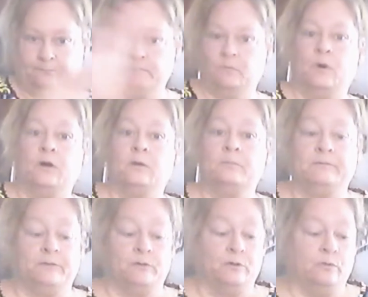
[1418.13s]
Welcome if
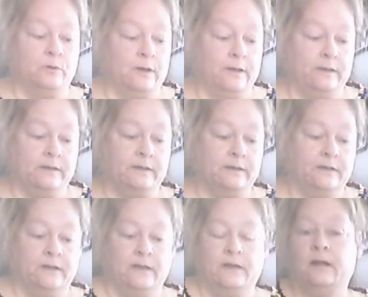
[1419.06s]
you're new.
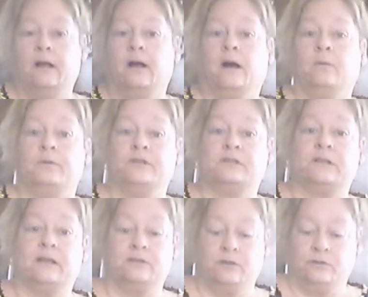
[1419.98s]
We just
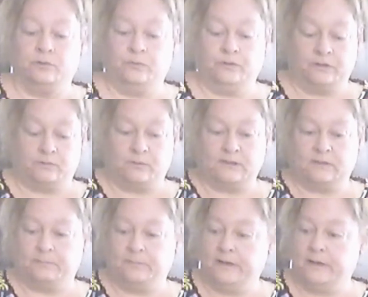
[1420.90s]
got done doing this
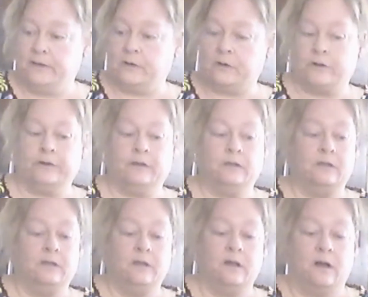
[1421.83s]
recipe here.
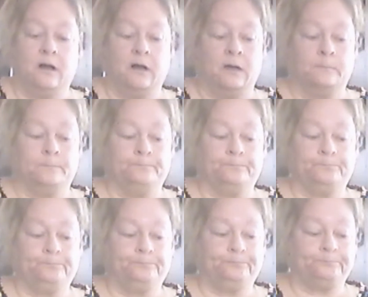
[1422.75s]
And
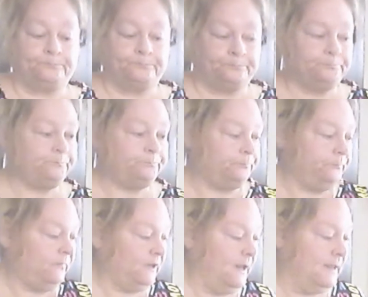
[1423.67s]

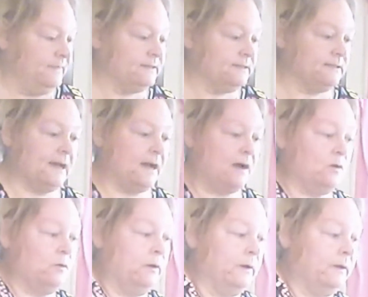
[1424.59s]
this is
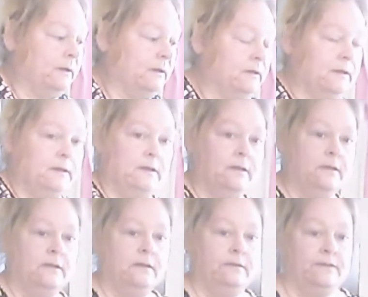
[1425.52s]
how
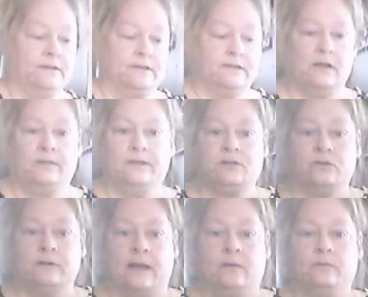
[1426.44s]
they
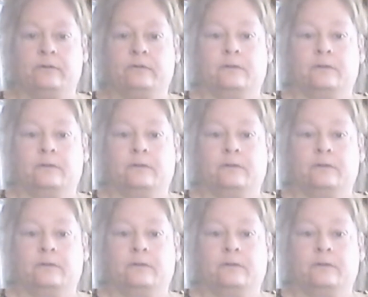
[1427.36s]
turned out.